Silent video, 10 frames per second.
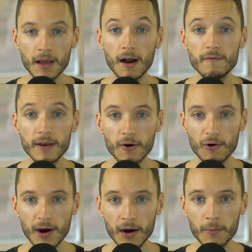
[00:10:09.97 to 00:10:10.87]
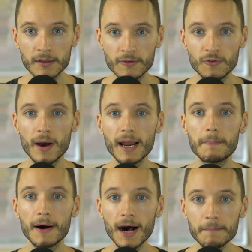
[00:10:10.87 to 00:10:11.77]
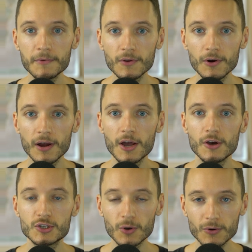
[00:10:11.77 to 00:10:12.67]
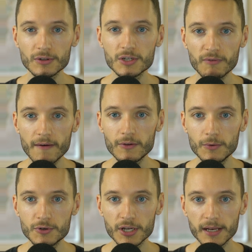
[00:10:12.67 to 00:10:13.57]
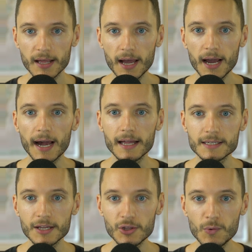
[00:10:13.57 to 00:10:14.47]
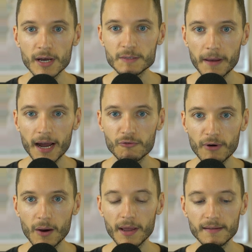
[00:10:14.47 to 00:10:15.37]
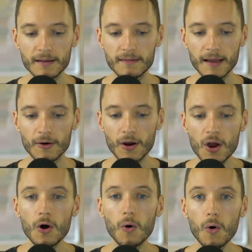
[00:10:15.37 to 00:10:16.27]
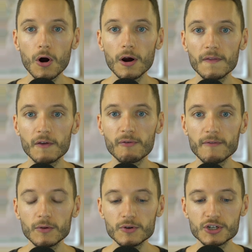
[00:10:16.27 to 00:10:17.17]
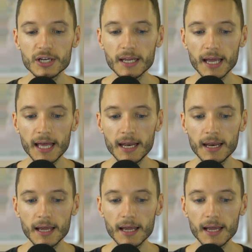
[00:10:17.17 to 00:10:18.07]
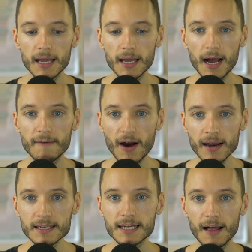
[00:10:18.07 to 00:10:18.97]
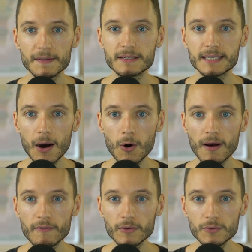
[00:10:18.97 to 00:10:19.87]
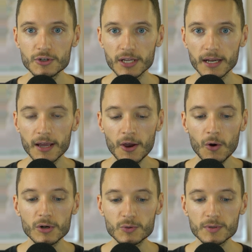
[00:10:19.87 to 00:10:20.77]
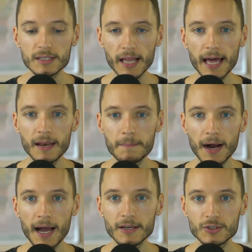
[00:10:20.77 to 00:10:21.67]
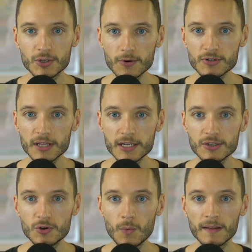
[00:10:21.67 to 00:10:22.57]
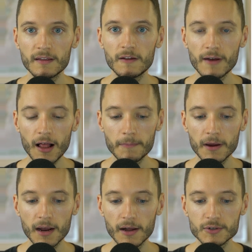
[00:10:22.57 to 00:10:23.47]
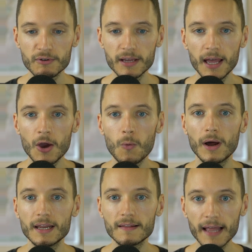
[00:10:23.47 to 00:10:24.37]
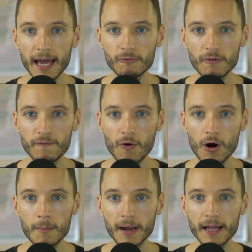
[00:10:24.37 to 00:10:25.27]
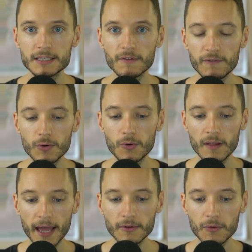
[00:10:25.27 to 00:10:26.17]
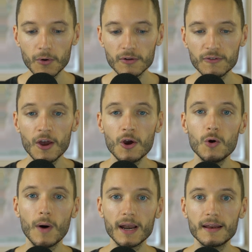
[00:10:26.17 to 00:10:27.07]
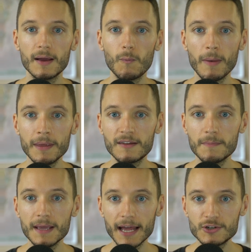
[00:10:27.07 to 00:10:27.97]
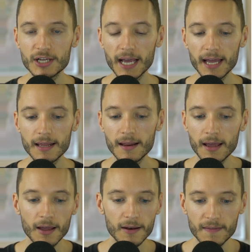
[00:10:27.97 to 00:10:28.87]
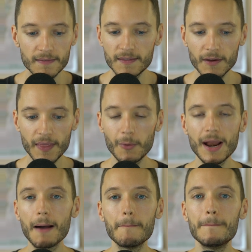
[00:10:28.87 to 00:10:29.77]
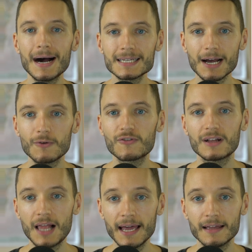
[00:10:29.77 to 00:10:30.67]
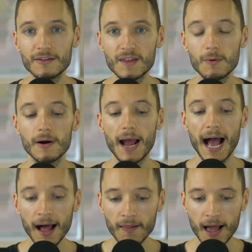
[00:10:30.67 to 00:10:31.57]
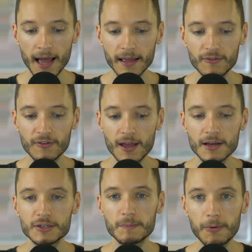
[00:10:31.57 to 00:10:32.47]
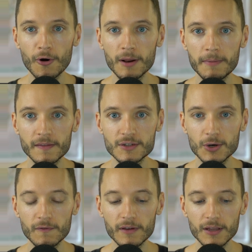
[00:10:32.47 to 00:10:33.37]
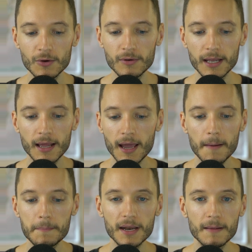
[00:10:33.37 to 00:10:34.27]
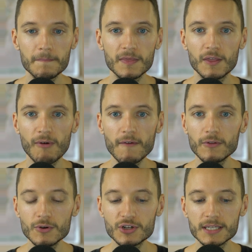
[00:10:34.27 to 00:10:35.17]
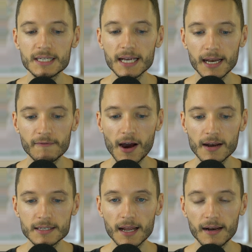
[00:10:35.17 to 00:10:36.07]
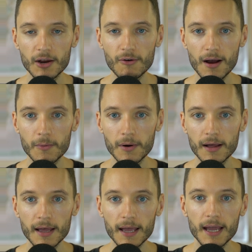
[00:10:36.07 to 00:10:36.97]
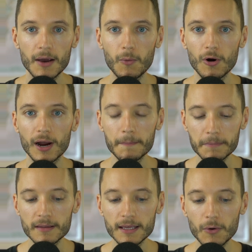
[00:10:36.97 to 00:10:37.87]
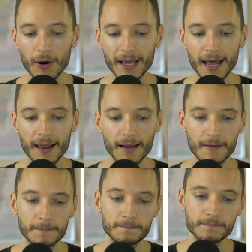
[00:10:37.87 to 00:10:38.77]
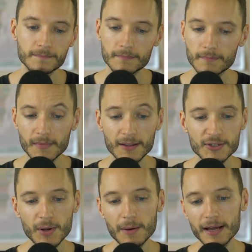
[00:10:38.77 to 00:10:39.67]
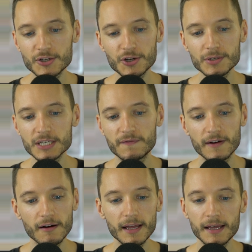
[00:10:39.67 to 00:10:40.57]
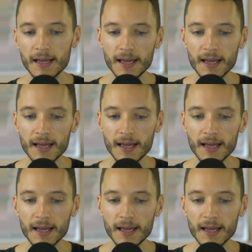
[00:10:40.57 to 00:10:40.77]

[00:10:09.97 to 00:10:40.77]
of Nicaraguans who had a popular socialist revolution against a US-backed right-wing dictator, or the revolution in Afghanistan, the Saur Revolution, which was led by socialists who wanted to develop their country, wanted land reform against the feudal landlords, who wanted women to be educated. They were not Moscow's clients. They were allies supported by the Soviet Union, but the revolutions in Afghanistan and Nicaragua were completely organic. So anyway, it shows this very